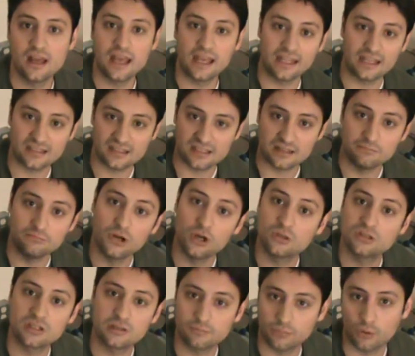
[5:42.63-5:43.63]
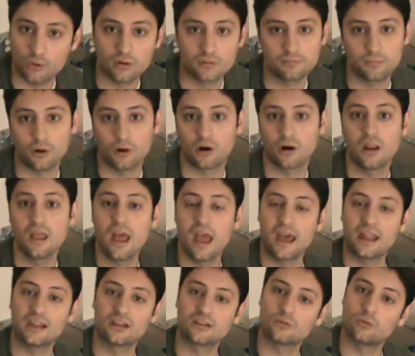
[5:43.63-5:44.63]
It is the most important part,
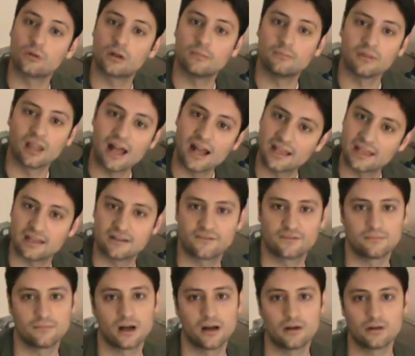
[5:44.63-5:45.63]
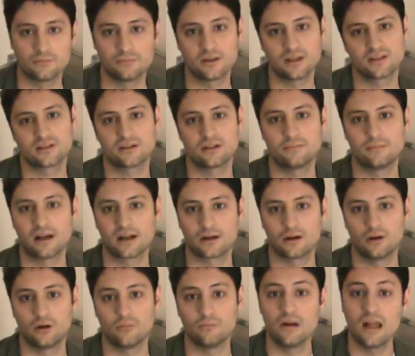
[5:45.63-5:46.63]
and it's what I'm lacking from my own ministry back
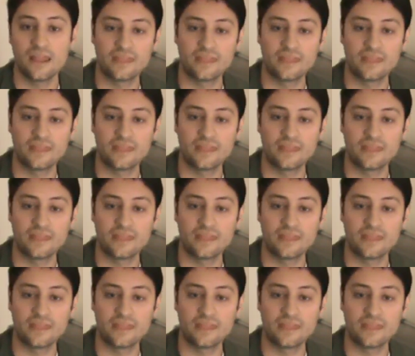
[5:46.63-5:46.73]
home.